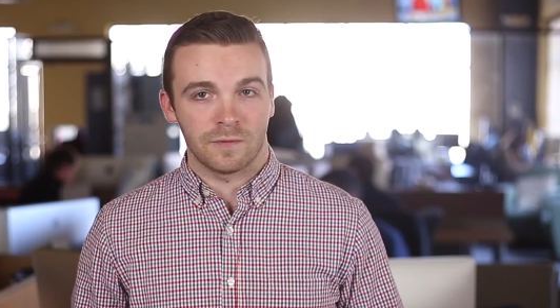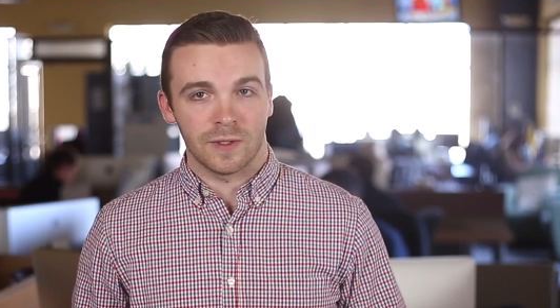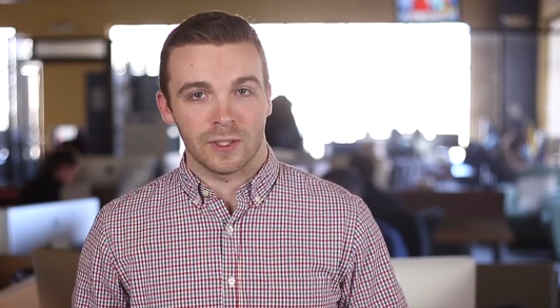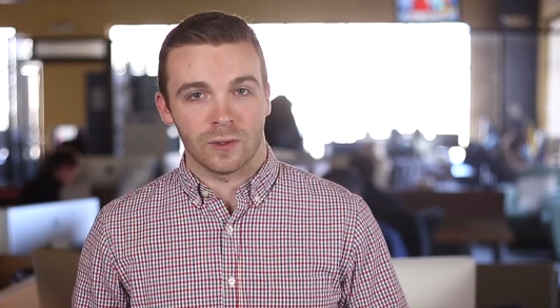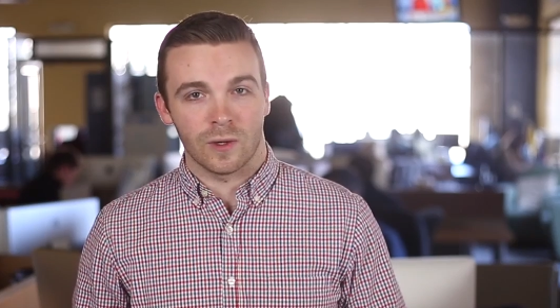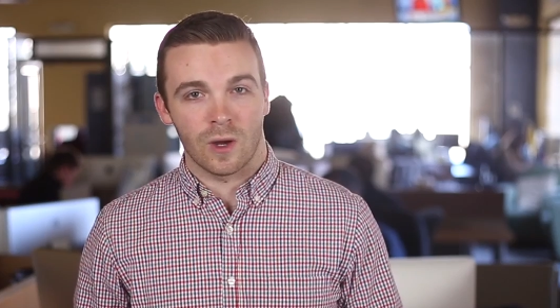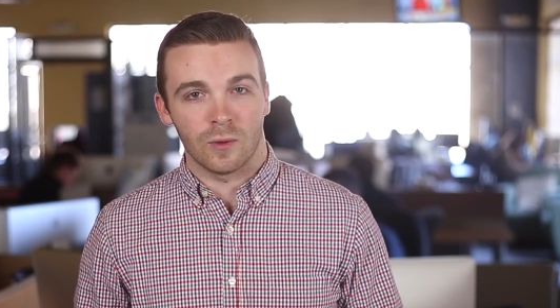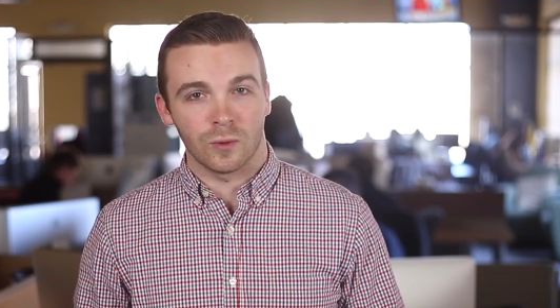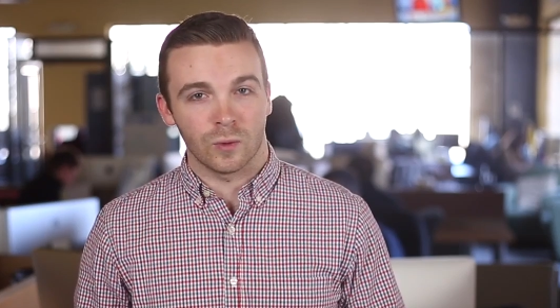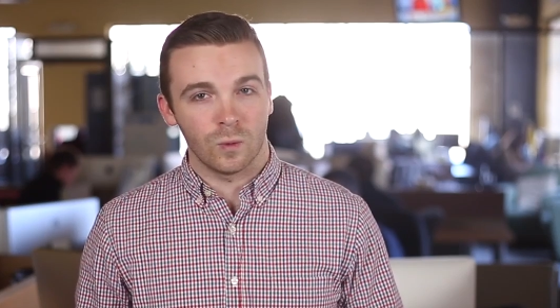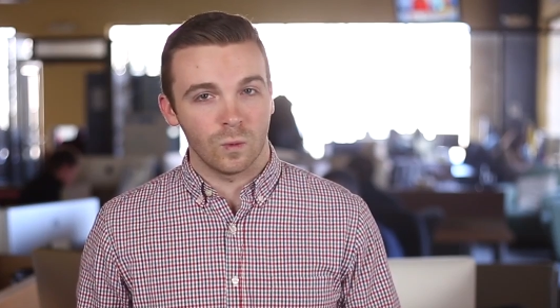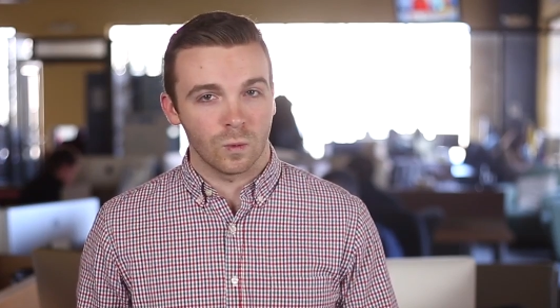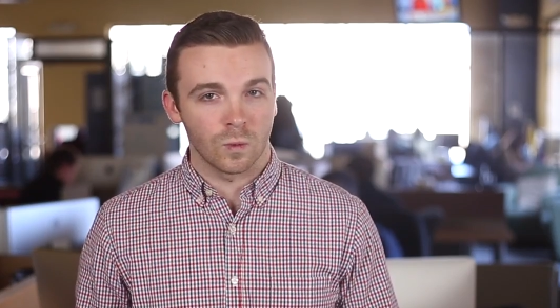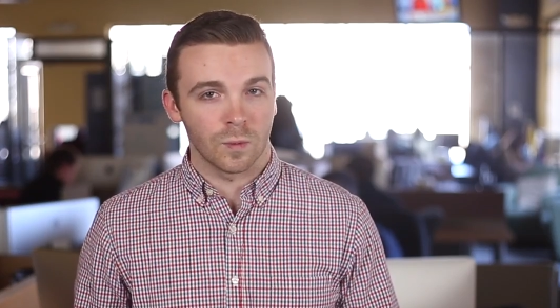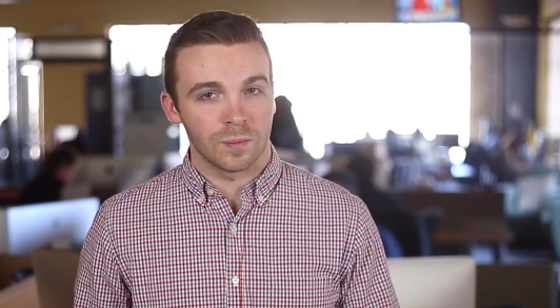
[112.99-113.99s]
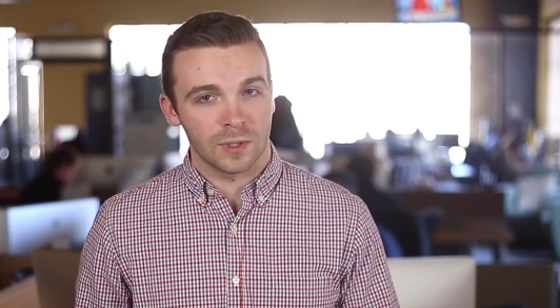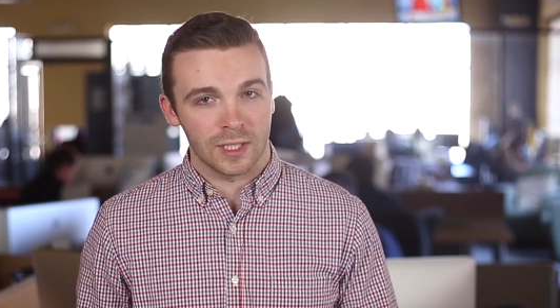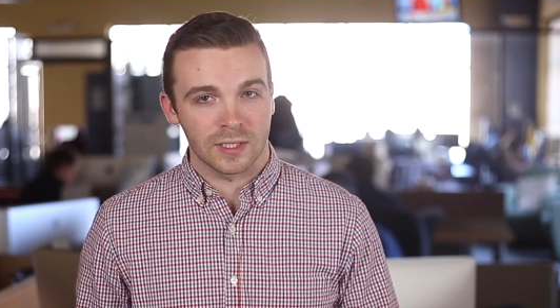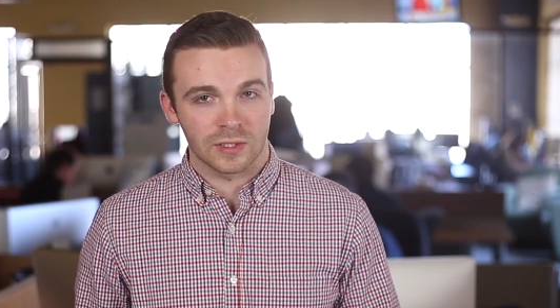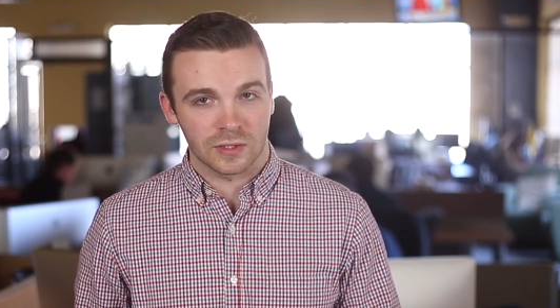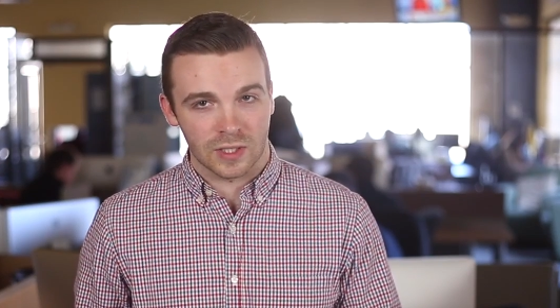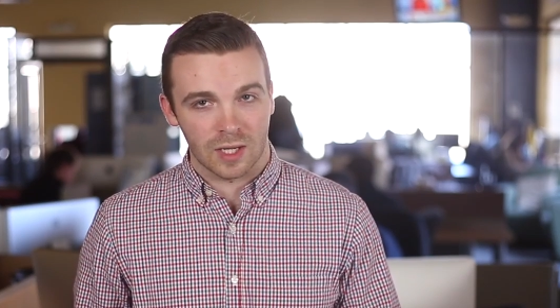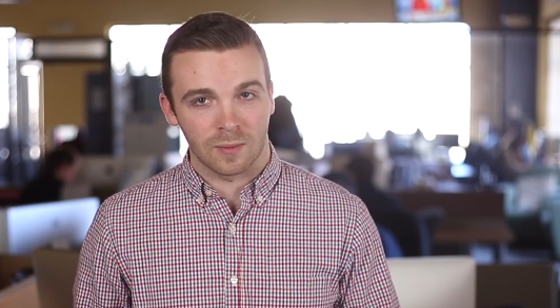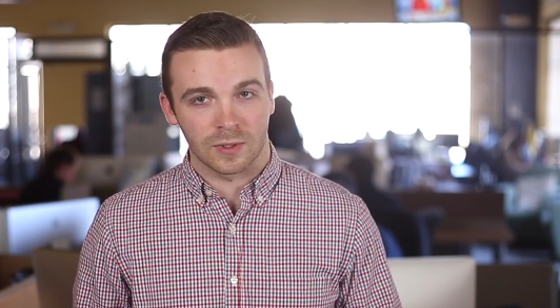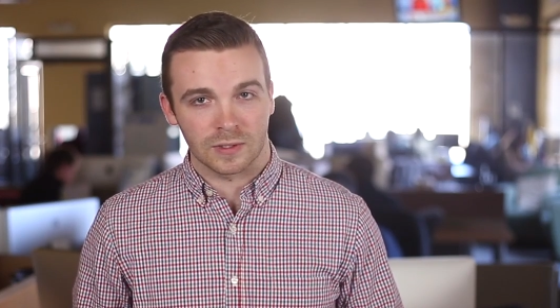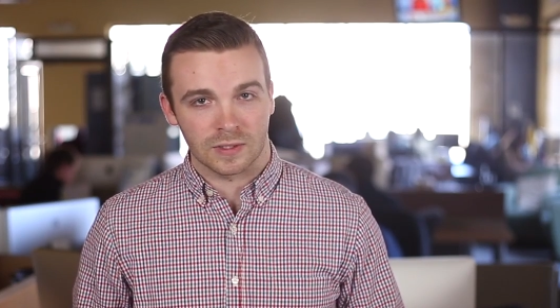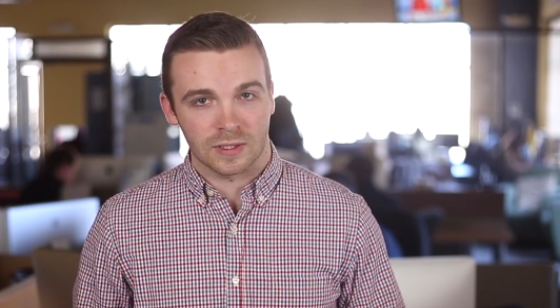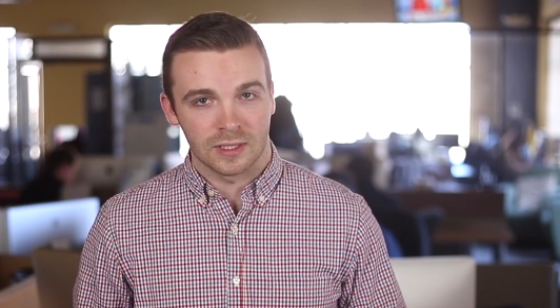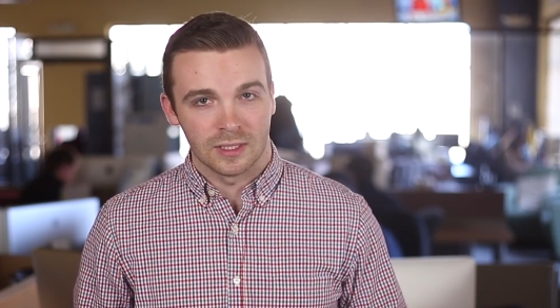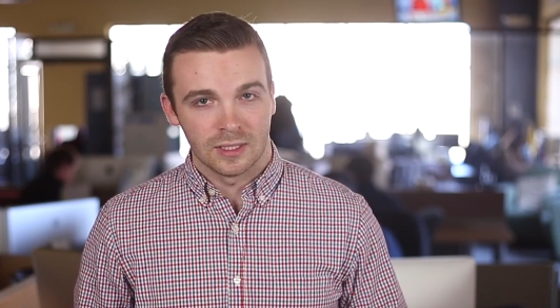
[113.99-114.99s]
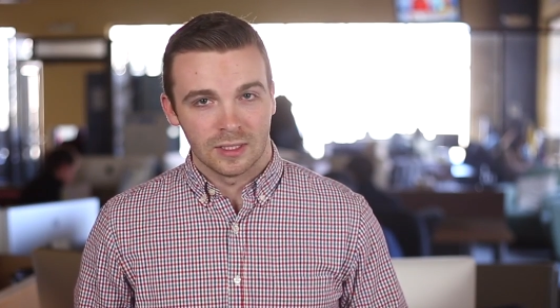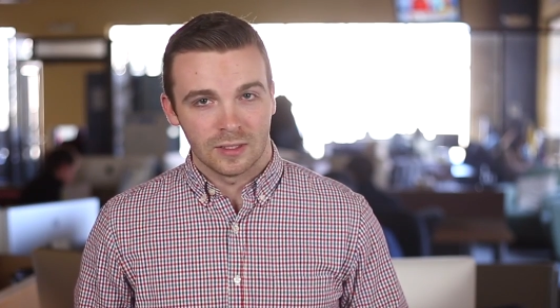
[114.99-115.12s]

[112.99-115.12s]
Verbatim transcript: to figure out who will replace Schabas.